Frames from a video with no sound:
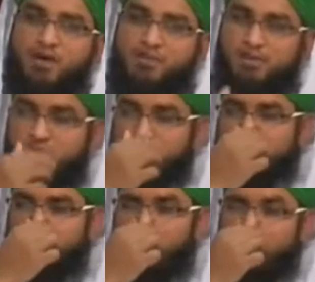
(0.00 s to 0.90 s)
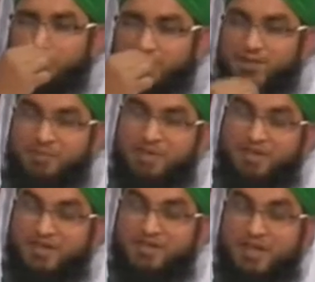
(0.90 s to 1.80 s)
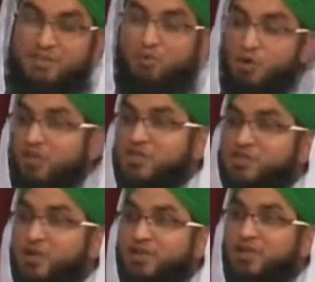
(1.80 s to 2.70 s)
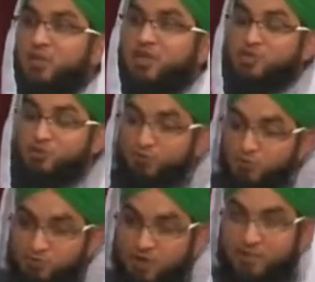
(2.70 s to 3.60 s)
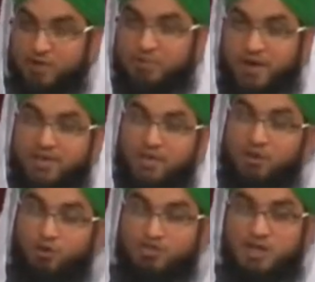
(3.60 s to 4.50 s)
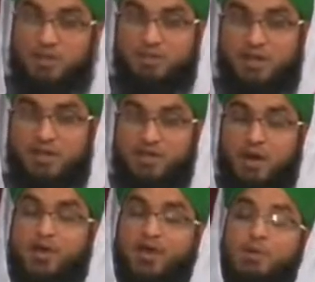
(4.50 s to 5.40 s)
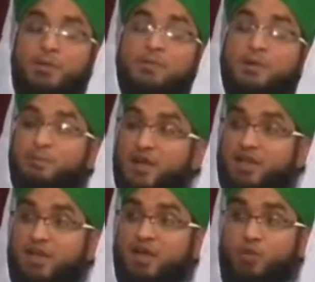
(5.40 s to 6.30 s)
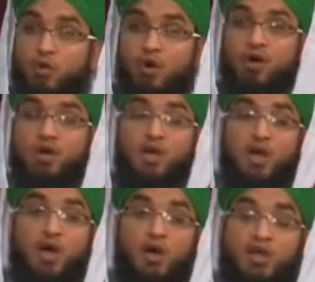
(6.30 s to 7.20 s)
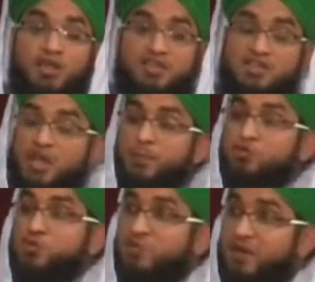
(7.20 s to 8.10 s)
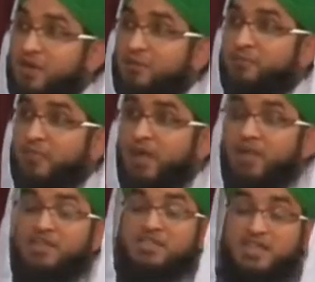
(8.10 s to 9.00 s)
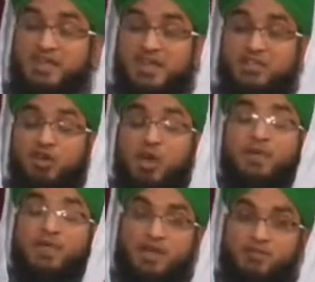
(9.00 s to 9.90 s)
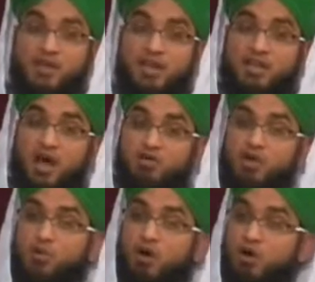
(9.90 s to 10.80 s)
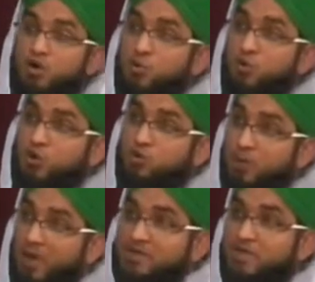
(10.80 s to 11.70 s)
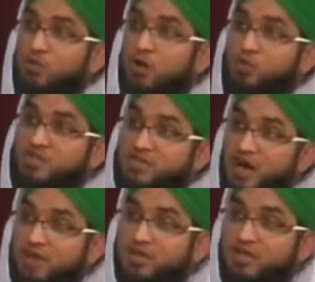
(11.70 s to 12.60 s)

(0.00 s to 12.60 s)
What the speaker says: sallallahu ta'ala alayhi wasallam, in such a moment as well, that where the sufuf are being made, the rows are being made, Sahaba Ikram are being prepared, that the war is just about to begin. The signal is going to be given that now the war will commence, the war will start.